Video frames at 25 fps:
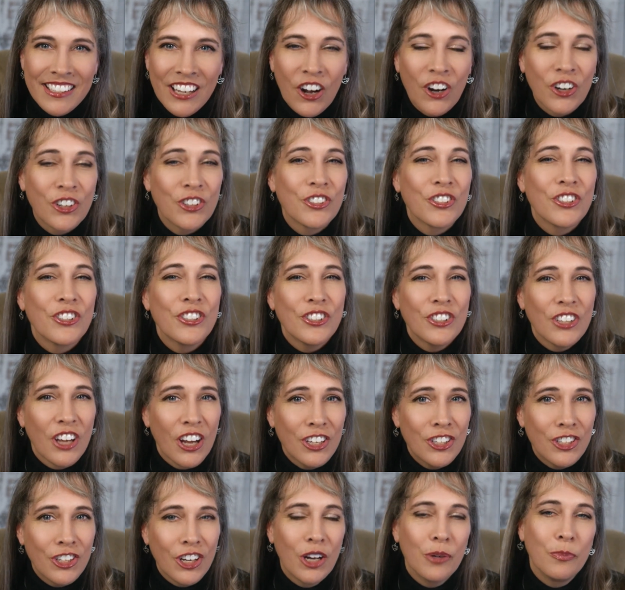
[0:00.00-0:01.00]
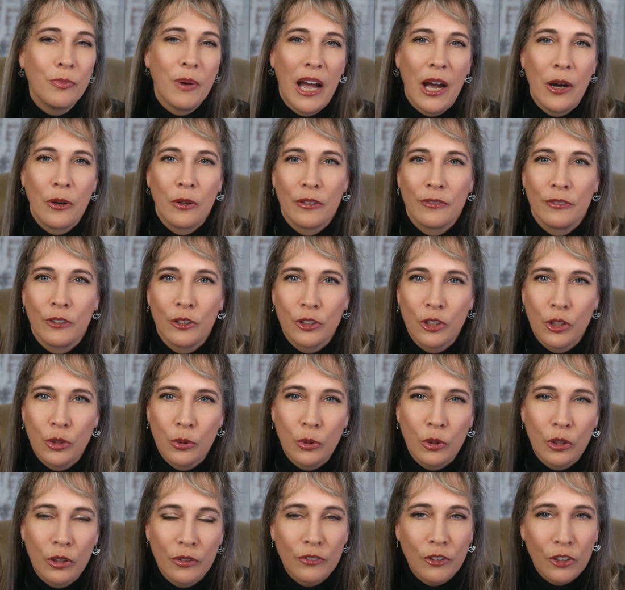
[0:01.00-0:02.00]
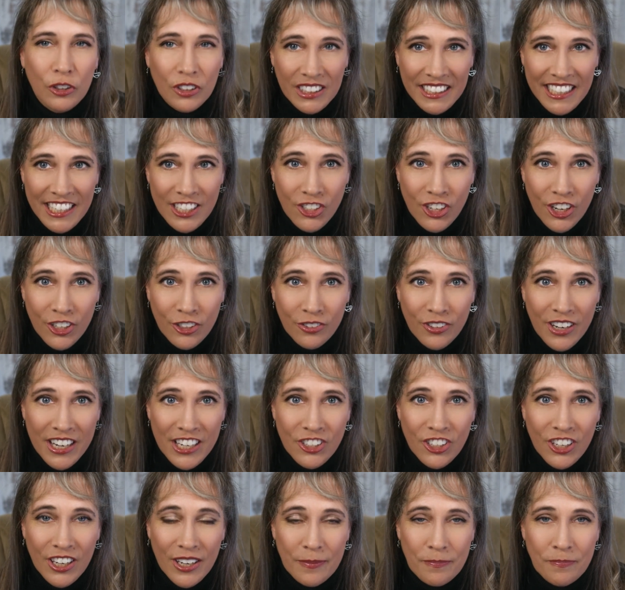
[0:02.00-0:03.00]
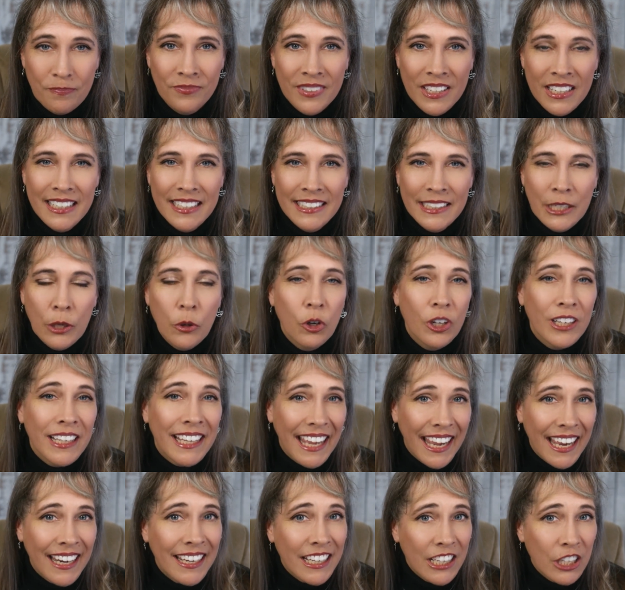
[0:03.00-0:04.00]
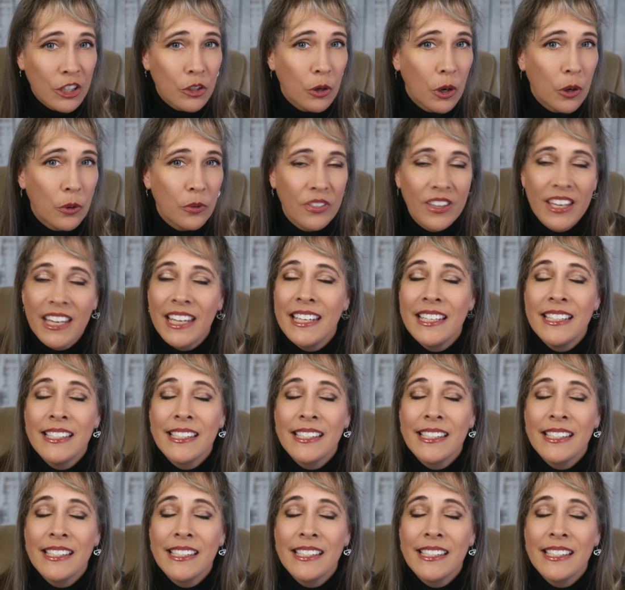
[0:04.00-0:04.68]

are such a powerful tool for lead generation. Now, organic growth is